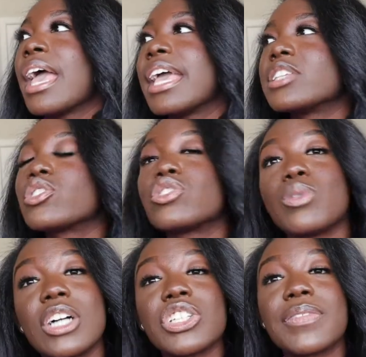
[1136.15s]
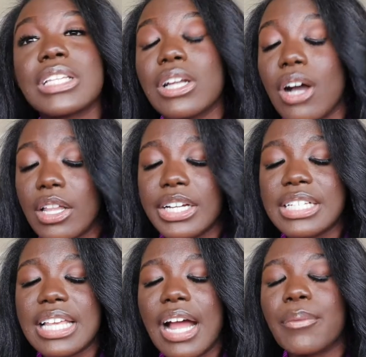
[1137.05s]
it's
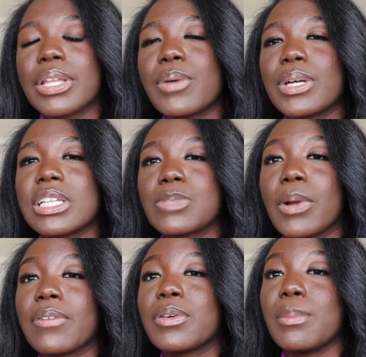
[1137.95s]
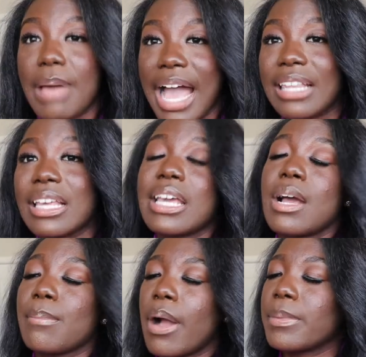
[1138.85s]
$250 and I really want this perfume badly and
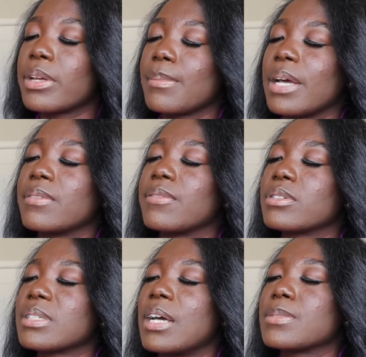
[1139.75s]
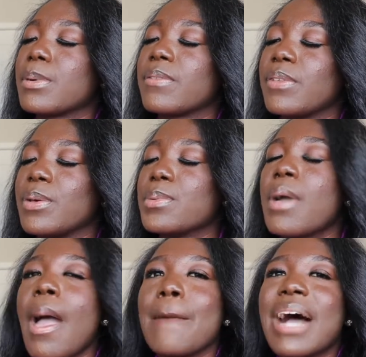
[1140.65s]
I'm probably gonna buy the full size perfume.
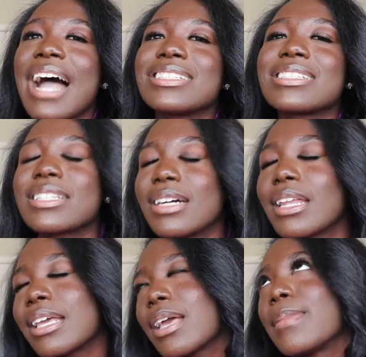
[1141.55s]
But I just couldn't get